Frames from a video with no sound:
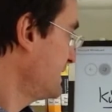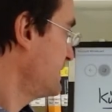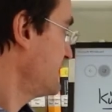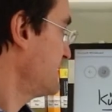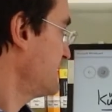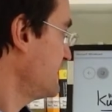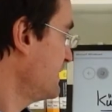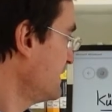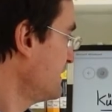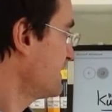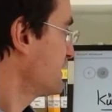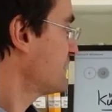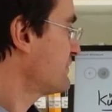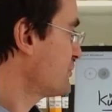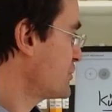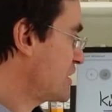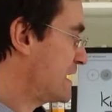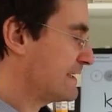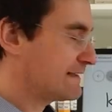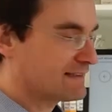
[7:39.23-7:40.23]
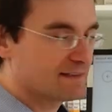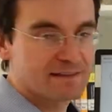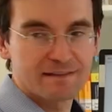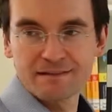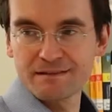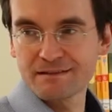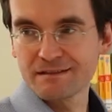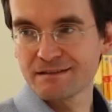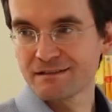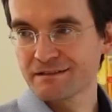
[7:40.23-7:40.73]
it is
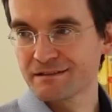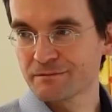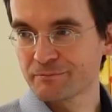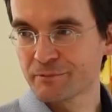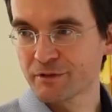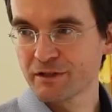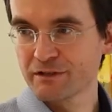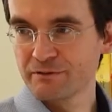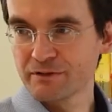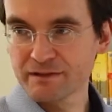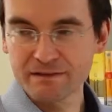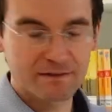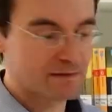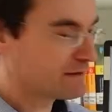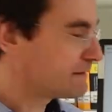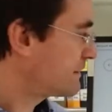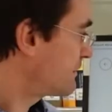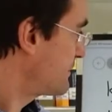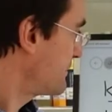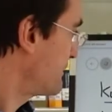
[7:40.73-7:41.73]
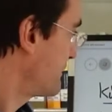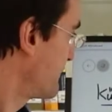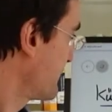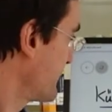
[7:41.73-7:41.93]
just the previous theorem.